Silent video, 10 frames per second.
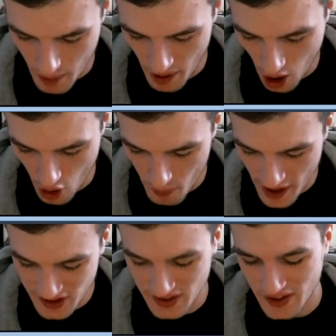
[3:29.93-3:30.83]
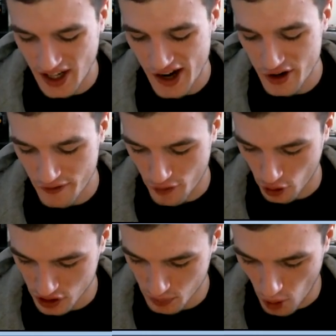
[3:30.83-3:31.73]
up our maze, and there the
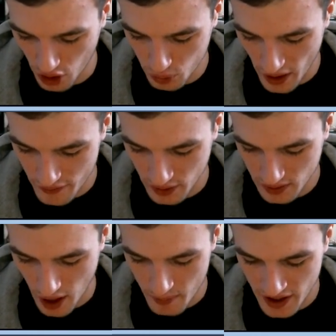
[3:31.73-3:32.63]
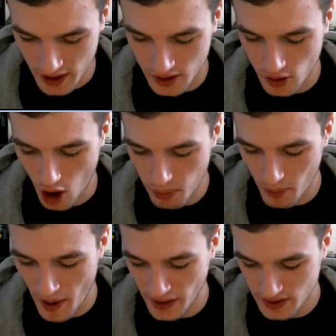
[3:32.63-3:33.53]
first boss wave is coming in,
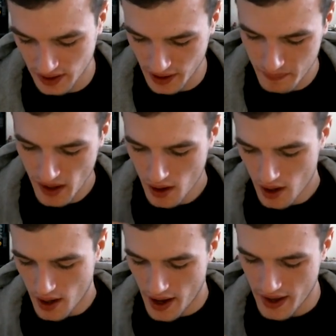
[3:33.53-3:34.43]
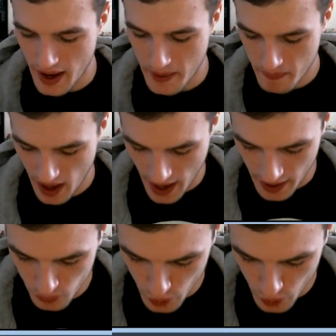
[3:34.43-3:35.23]
Gobblemeister again, and